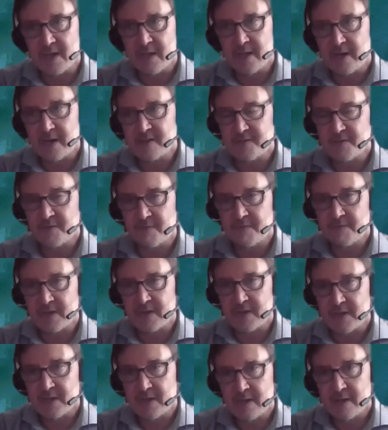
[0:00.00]
areas of
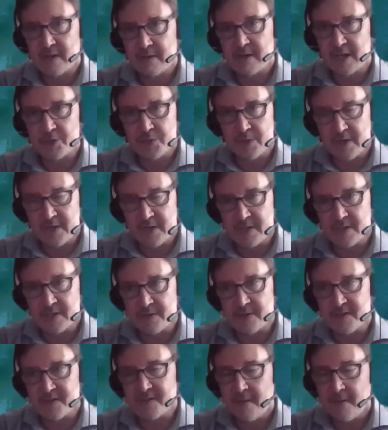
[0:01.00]
national
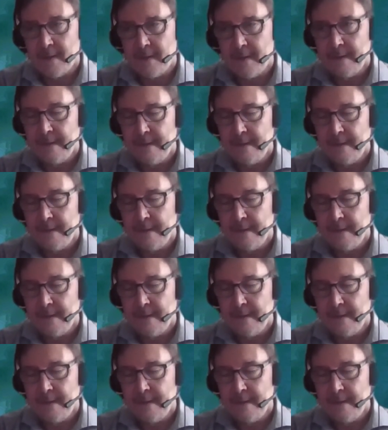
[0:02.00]
interest.